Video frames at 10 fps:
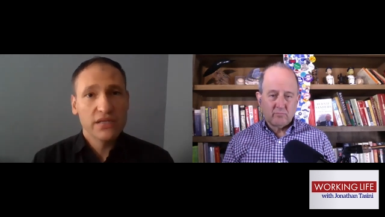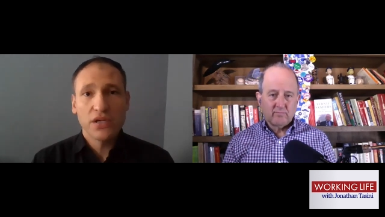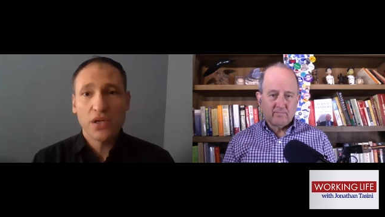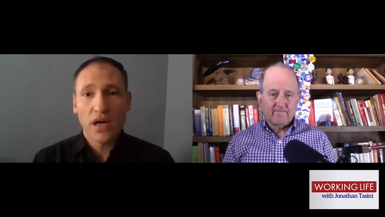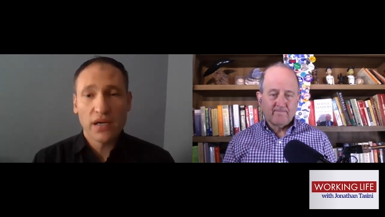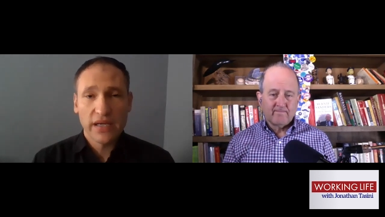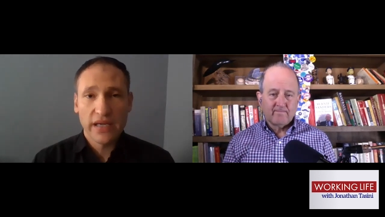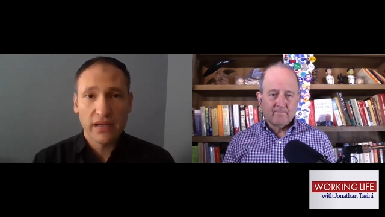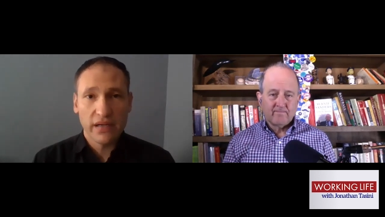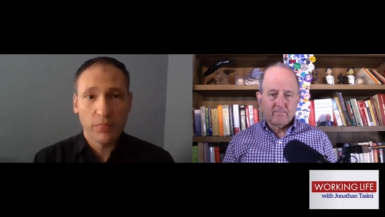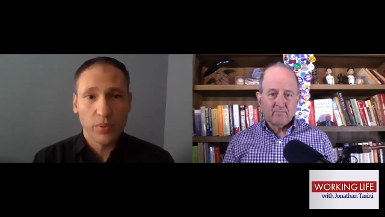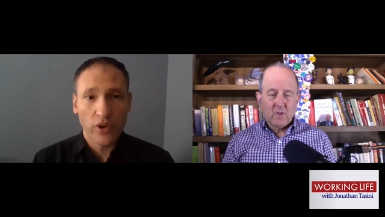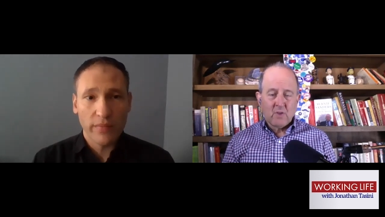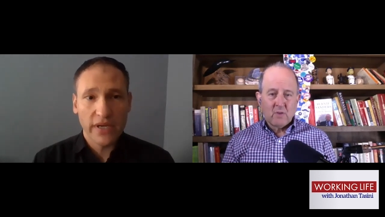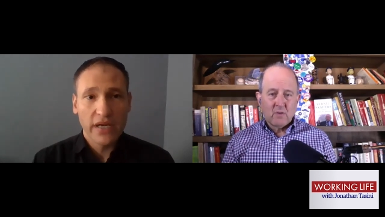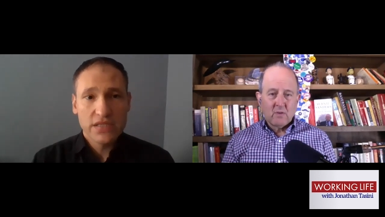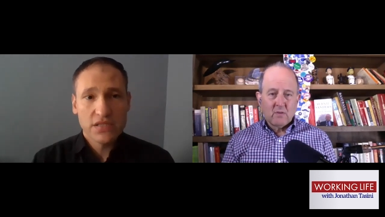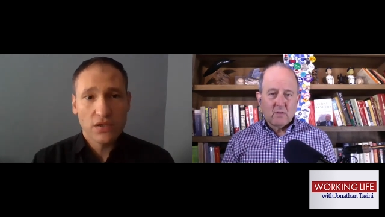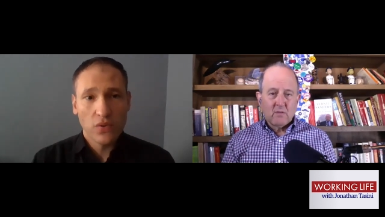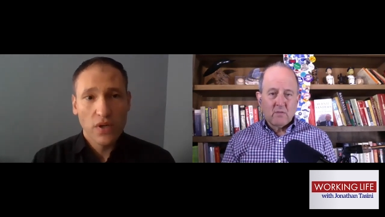Speaker 1: they're not going to get unemployment.
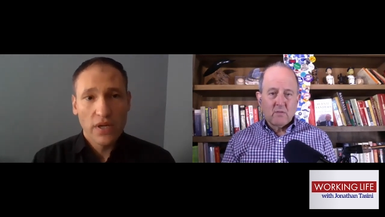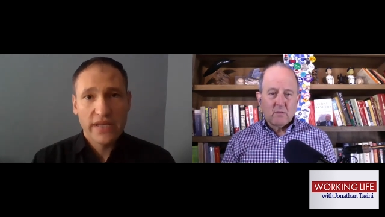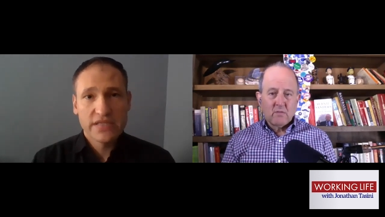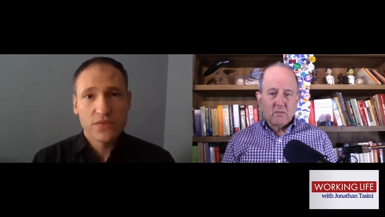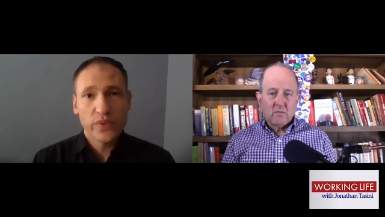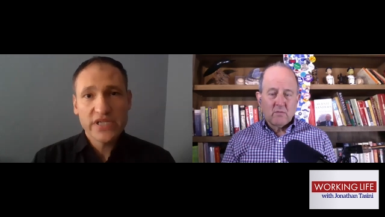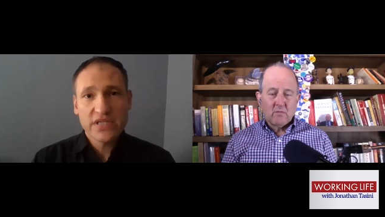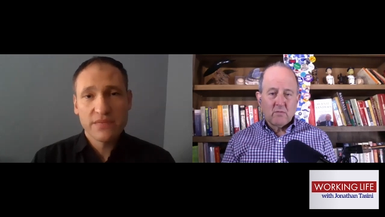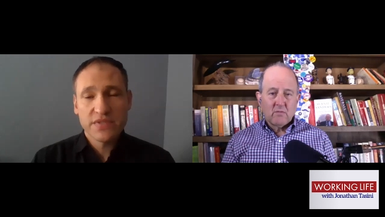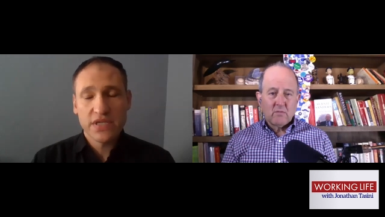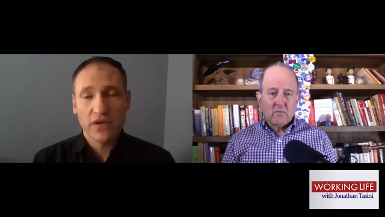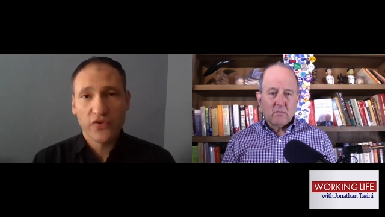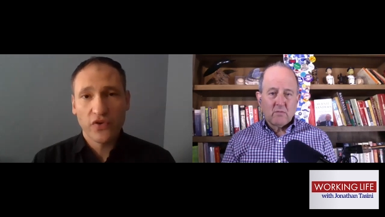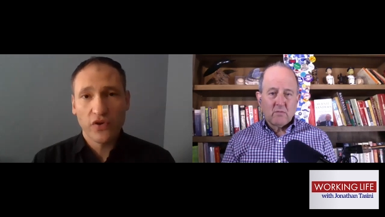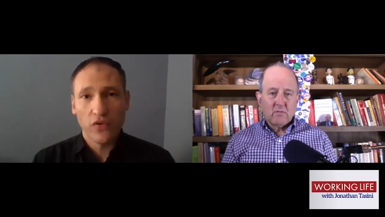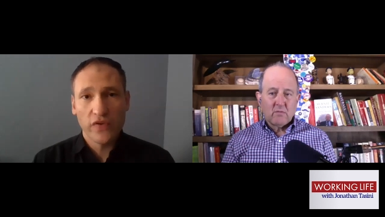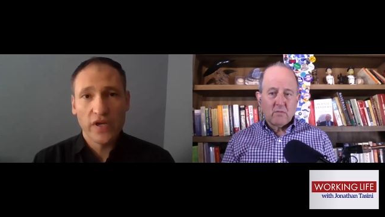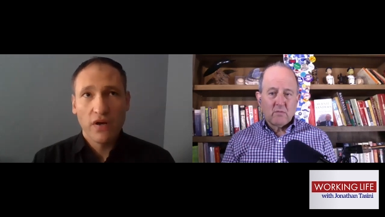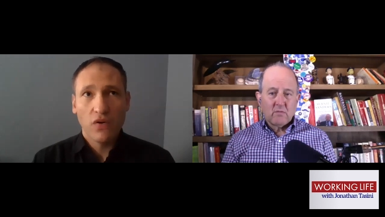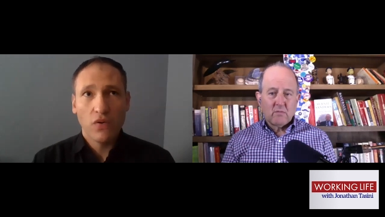So it's risk themselves to
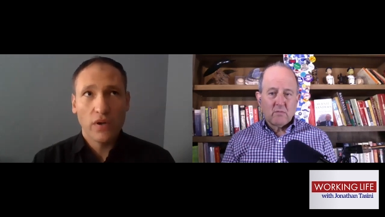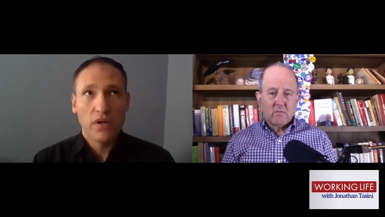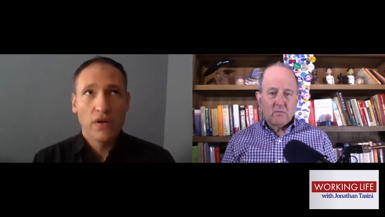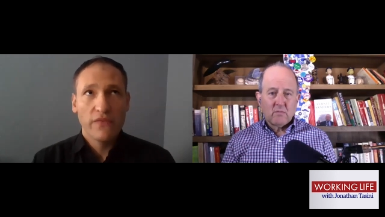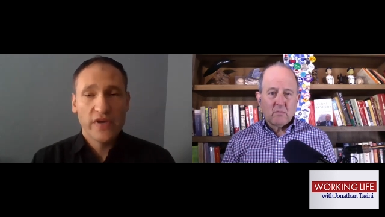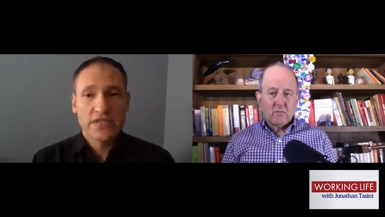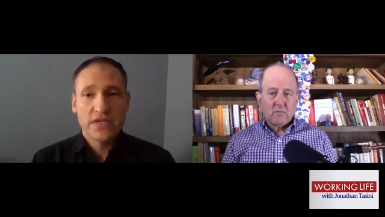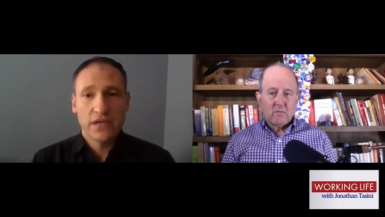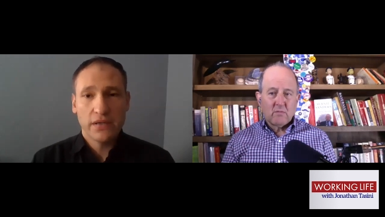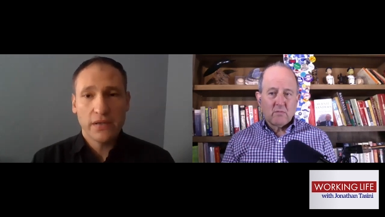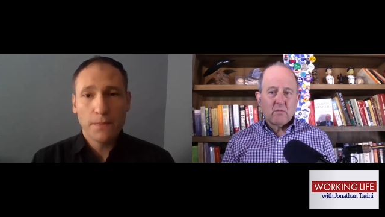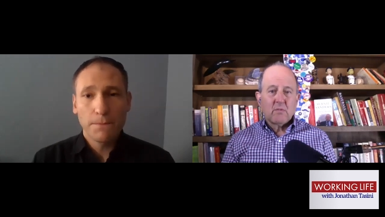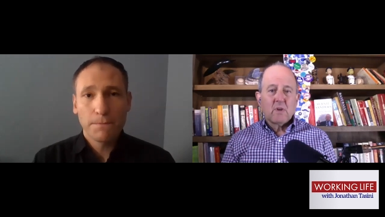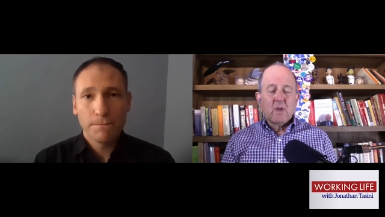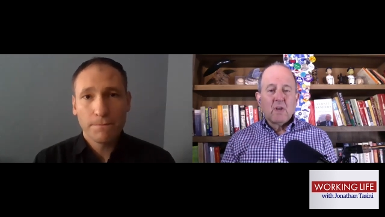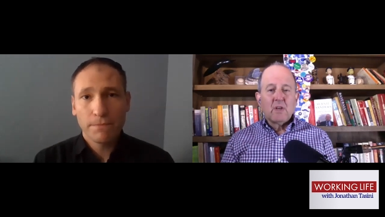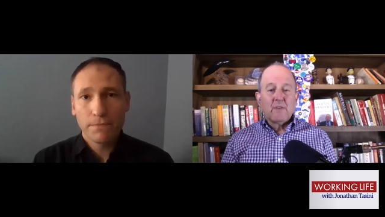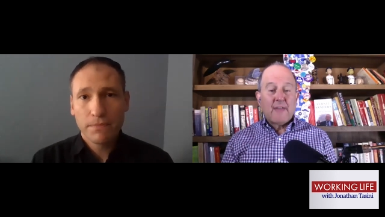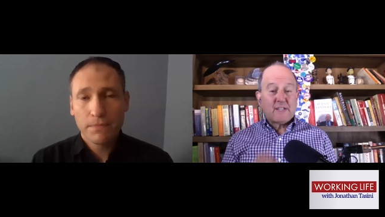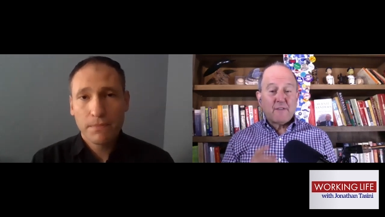COVID or face hunger.
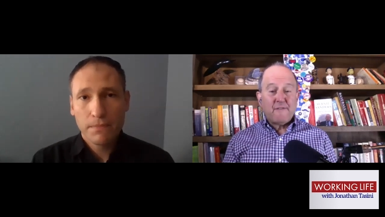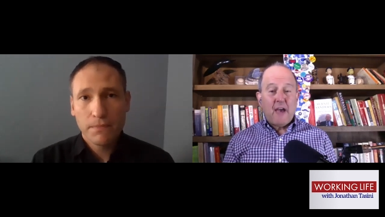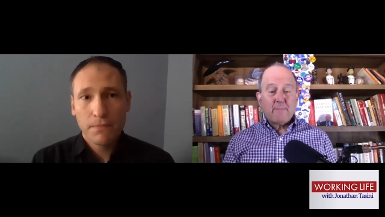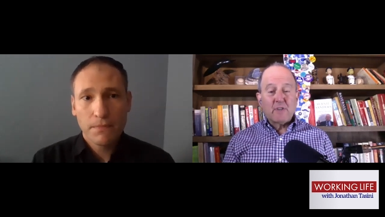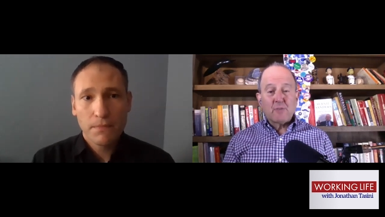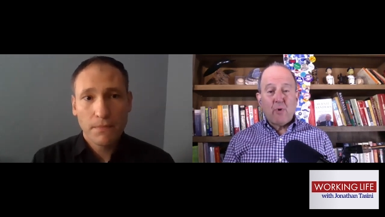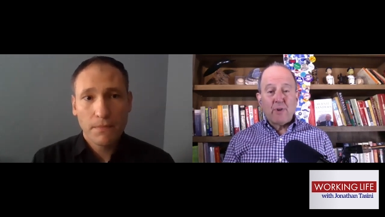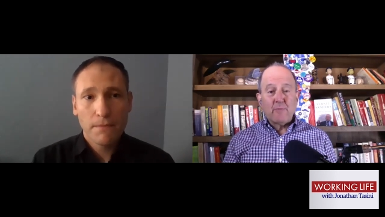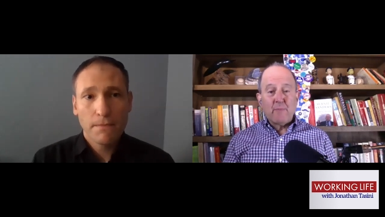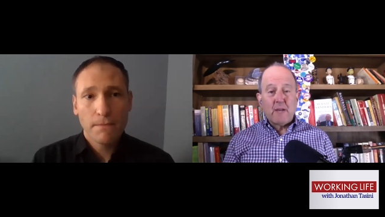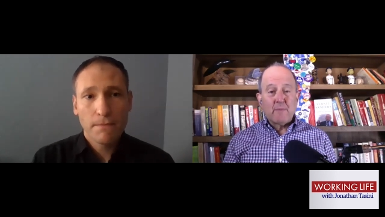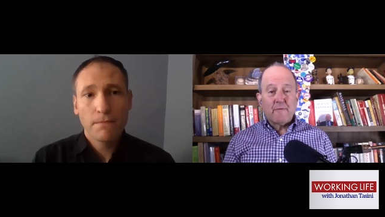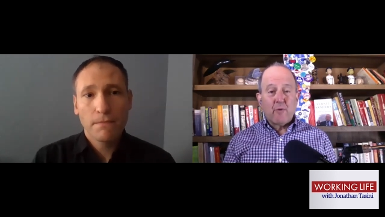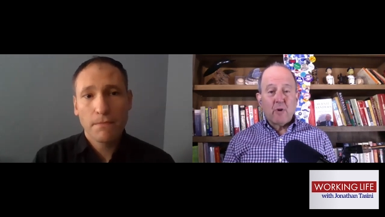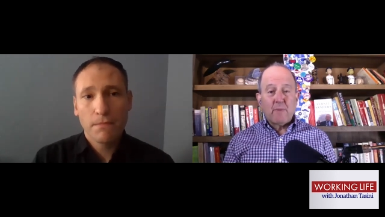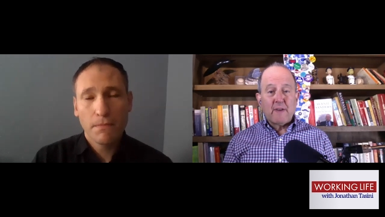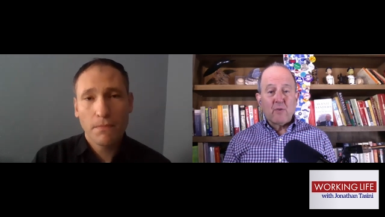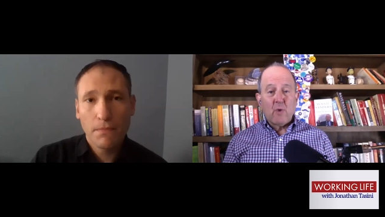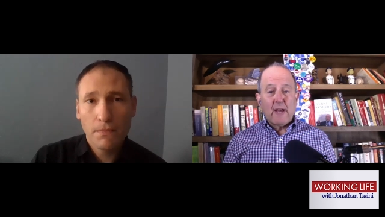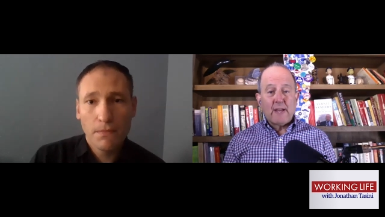
Speaker 2: That's a fabulous point you made before, by the
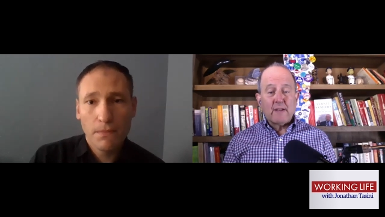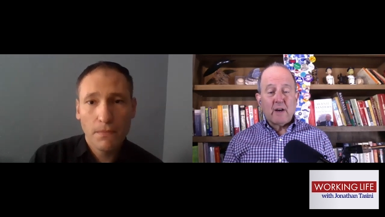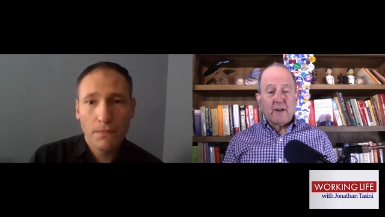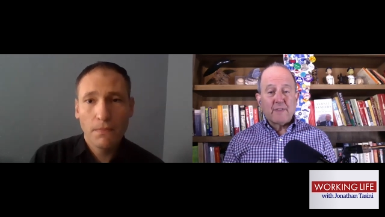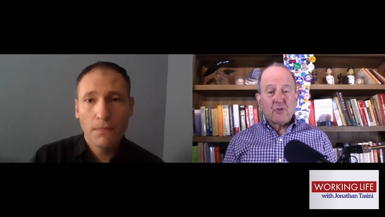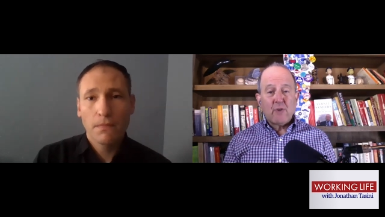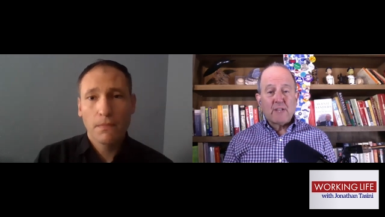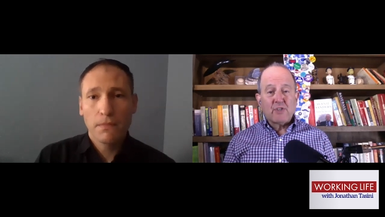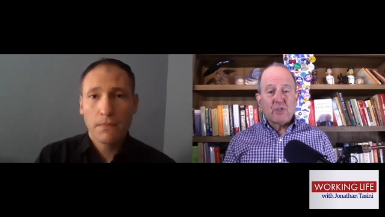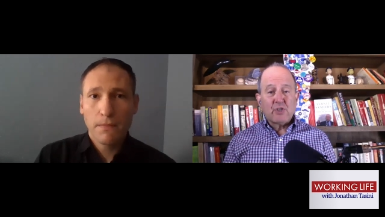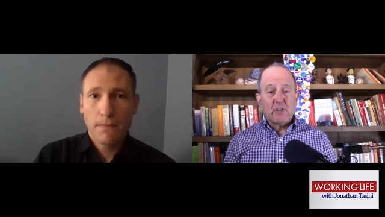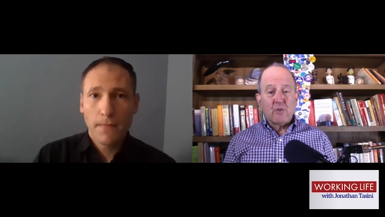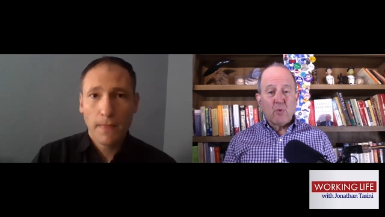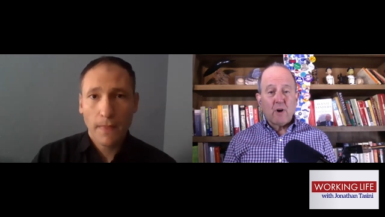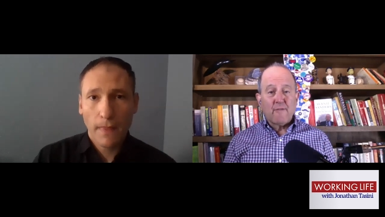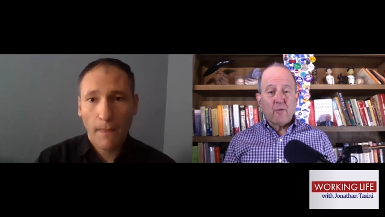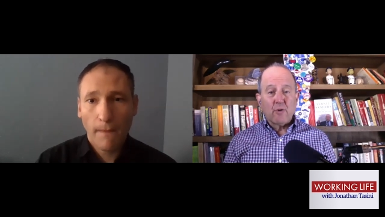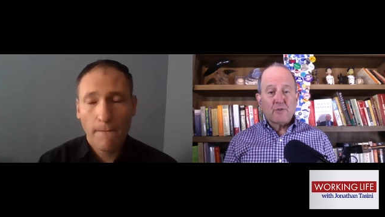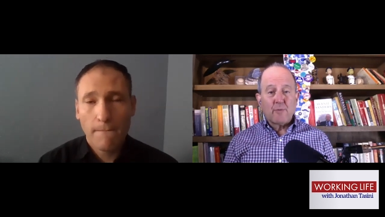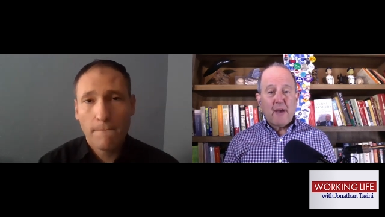way, uh, the transition in the
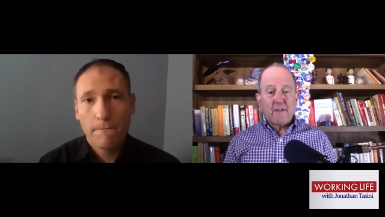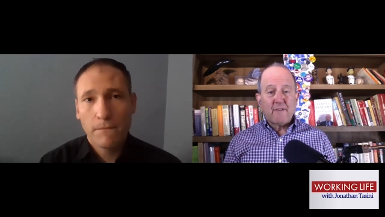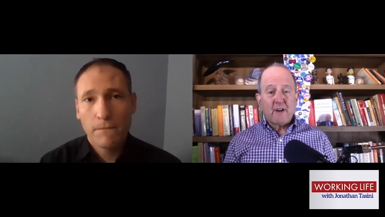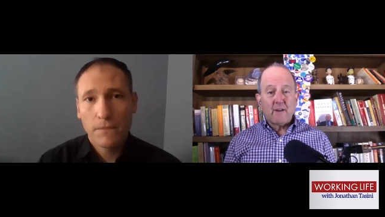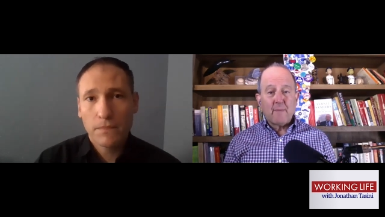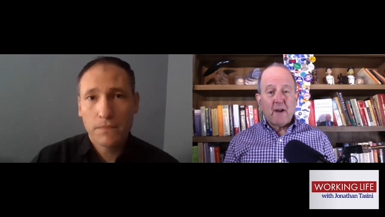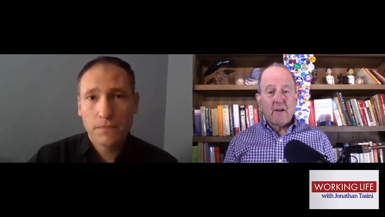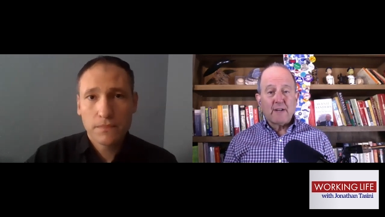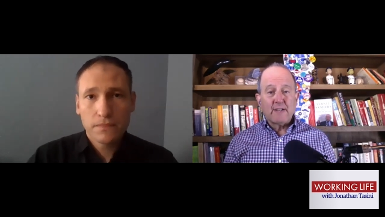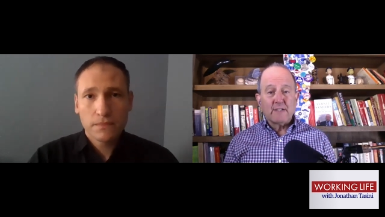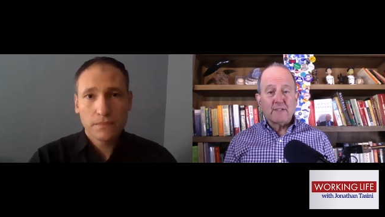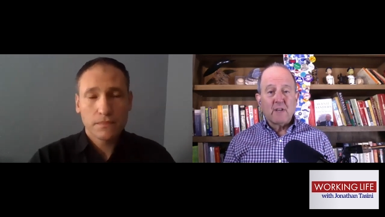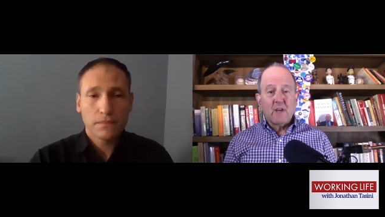workforce from African American